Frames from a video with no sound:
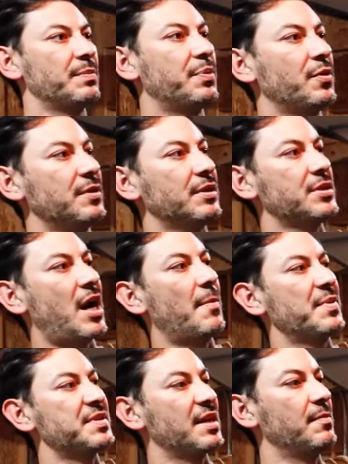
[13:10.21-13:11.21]
we put the
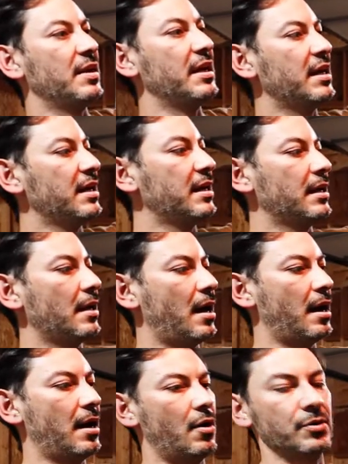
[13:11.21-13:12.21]
top assembly
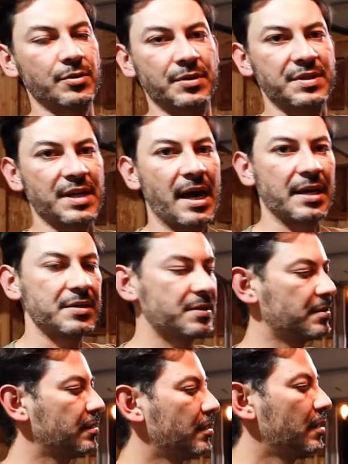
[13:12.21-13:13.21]
onto the
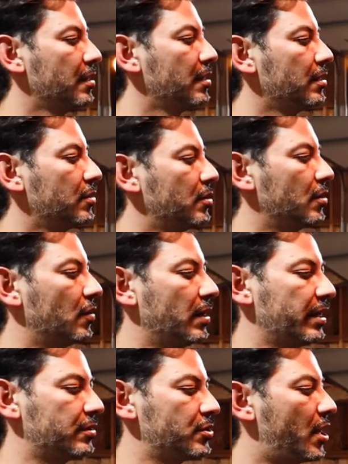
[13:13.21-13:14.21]
sides, you know,
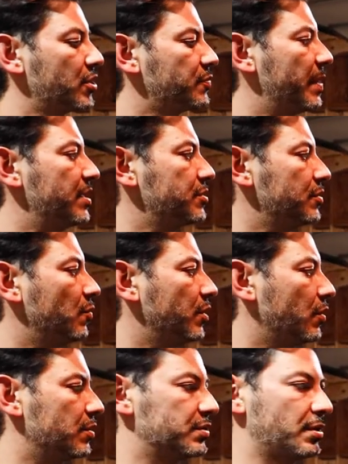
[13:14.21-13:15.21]
like Josh mentioned, we're
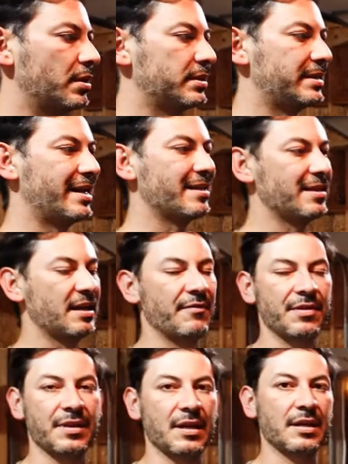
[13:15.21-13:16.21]
going to start getting
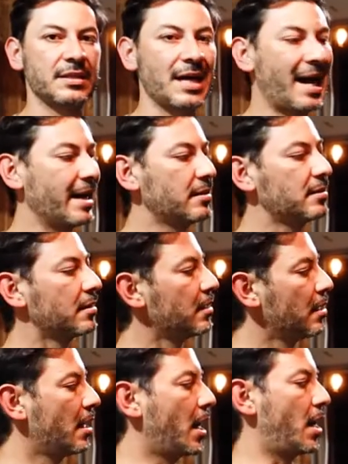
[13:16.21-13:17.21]
everything in tight.
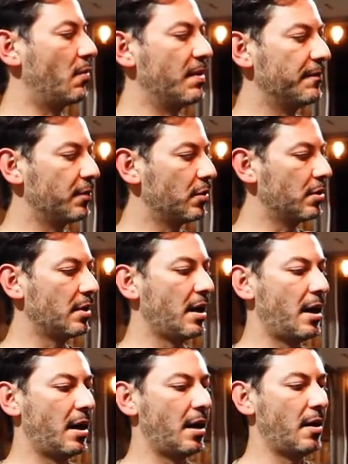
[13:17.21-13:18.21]
However,
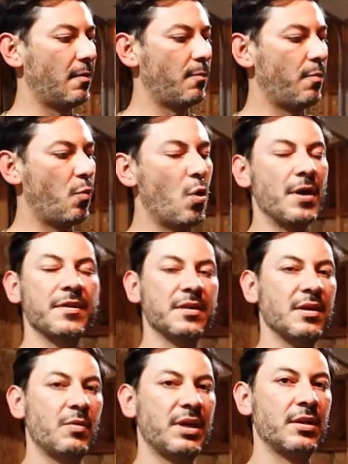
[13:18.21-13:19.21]
one thing
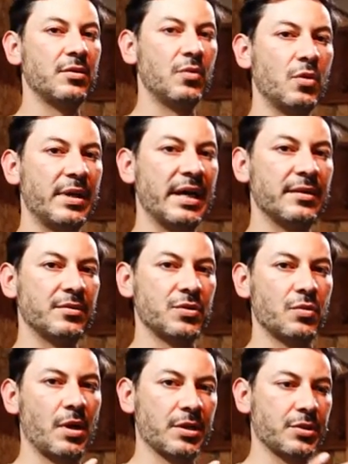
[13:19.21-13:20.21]
that we can do to get the
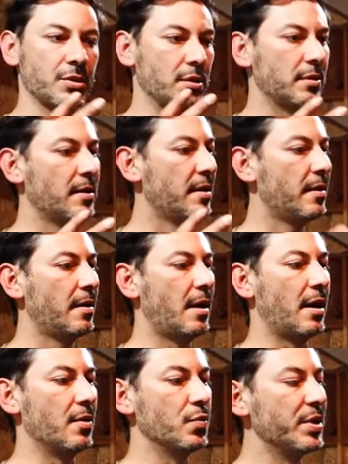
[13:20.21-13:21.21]
structure
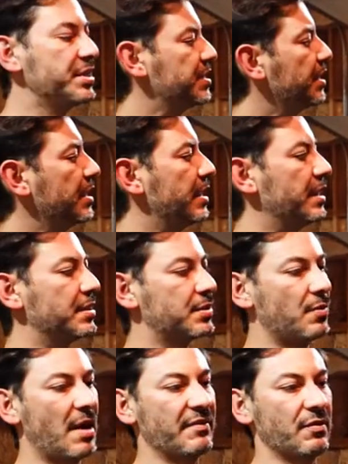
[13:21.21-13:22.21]
rigid is
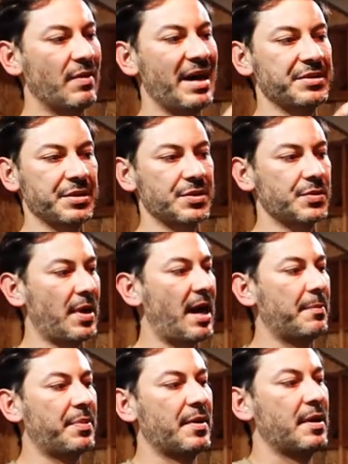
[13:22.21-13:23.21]
grab a ratchet
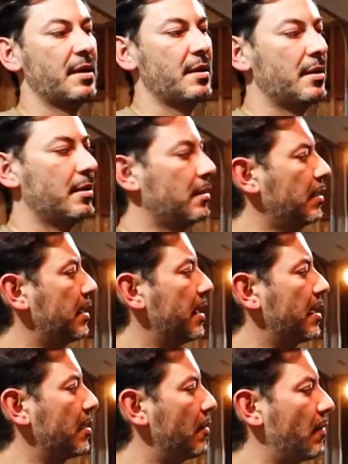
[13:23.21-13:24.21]
strap,
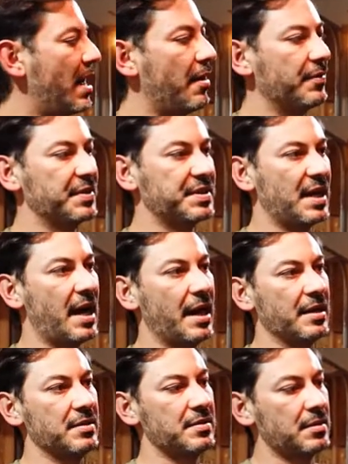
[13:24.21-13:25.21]
get it around the
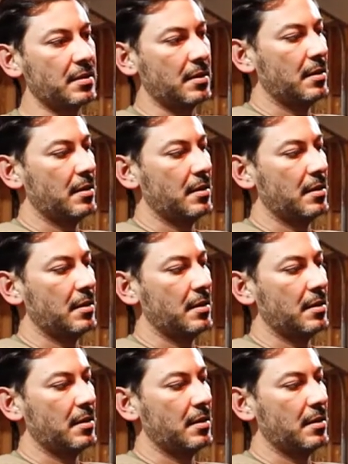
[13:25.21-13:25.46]
sides,